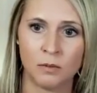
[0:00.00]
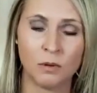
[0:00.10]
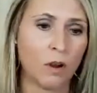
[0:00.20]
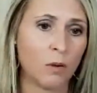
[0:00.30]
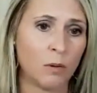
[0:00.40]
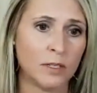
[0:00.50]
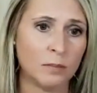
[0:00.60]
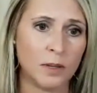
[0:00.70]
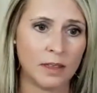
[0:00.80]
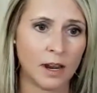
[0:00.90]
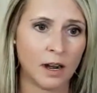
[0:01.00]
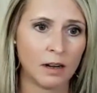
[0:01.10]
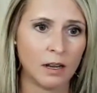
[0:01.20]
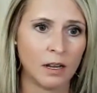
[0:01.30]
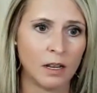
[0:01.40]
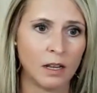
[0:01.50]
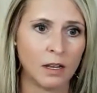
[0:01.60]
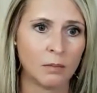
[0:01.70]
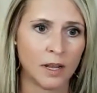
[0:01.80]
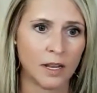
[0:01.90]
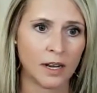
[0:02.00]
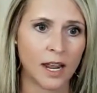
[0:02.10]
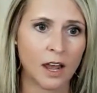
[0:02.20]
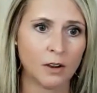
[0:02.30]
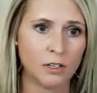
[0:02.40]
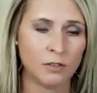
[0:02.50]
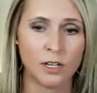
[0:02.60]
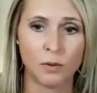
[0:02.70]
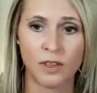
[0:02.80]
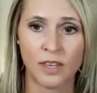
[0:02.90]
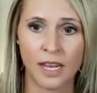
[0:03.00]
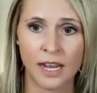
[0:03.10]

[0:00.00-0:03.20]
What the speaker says: will always be there, but how you deal with it.